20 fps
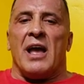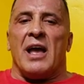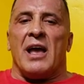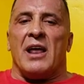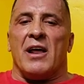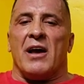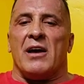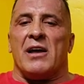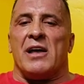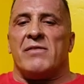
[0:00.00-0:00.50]

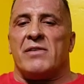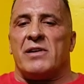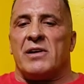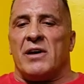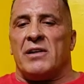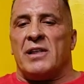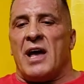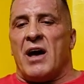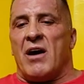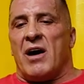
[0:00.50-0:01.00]
you know, even
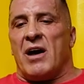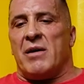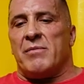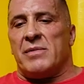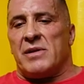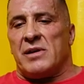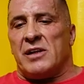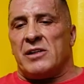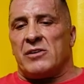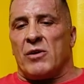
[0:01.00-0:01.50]
though now
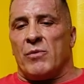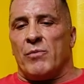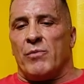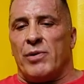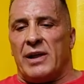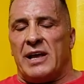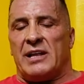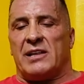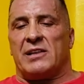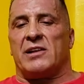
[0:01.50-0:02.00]
I'm in
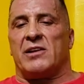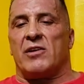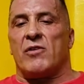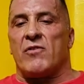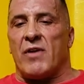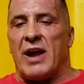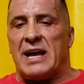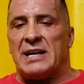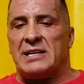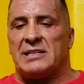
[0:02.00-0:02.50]
complete
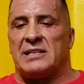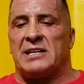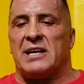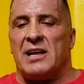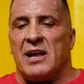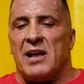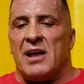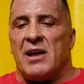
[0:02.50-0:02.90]
rest,